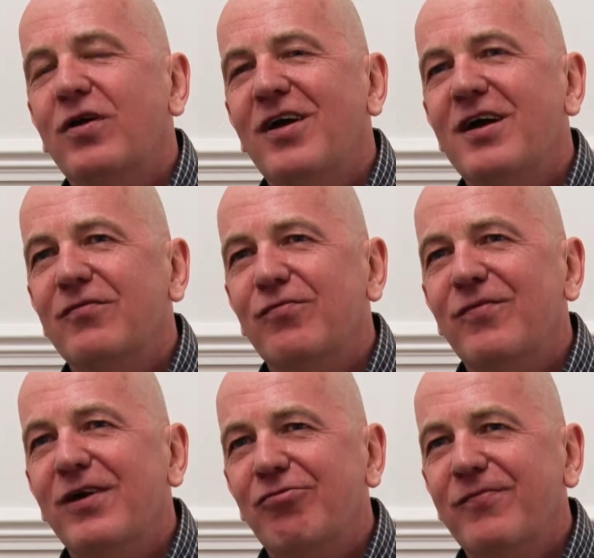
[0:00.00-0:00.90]
kind of
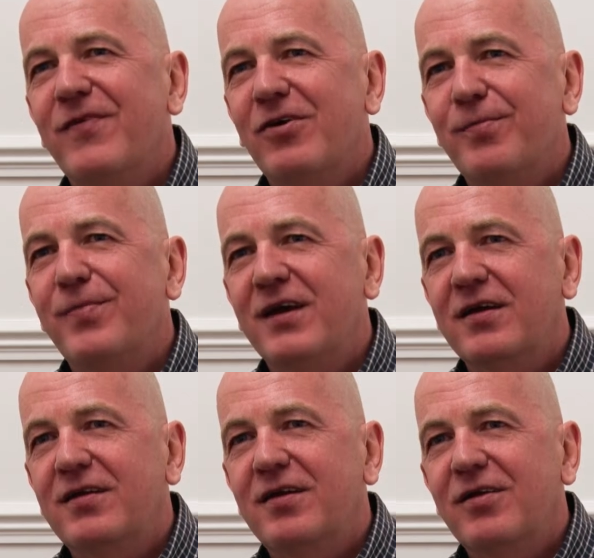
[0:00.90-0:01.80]
very big
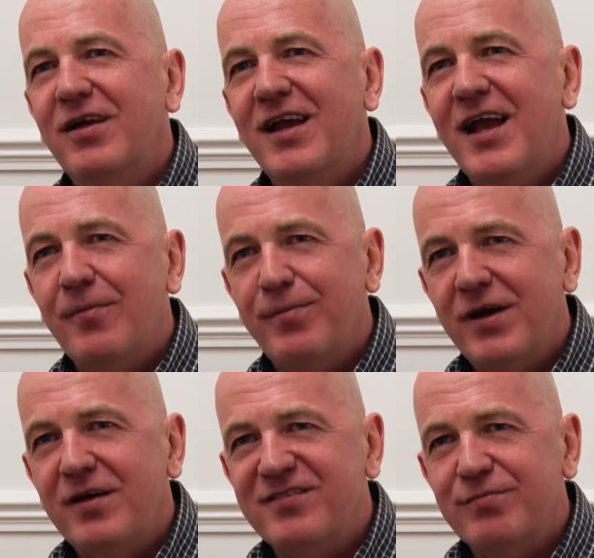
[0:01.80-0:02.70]

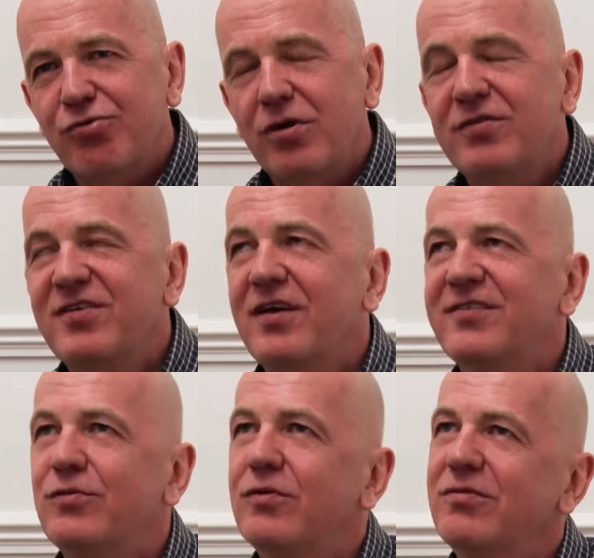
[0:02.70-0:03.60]
campaigns and
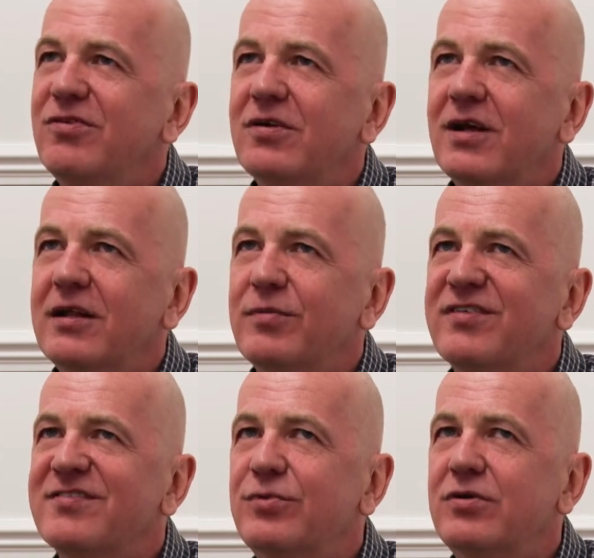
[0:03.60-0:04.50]
protests. We were doing it a little
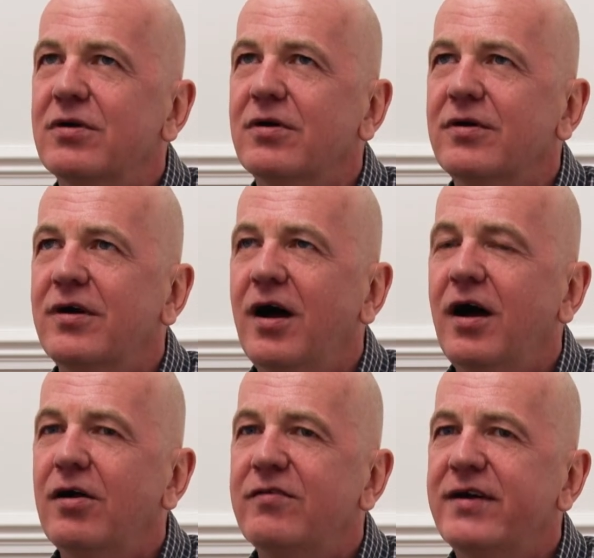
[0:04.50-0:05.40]
bit smaller
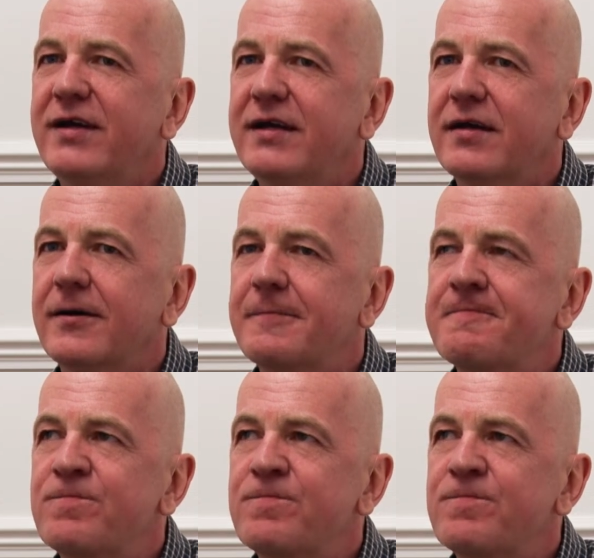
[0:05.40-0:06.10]
over here,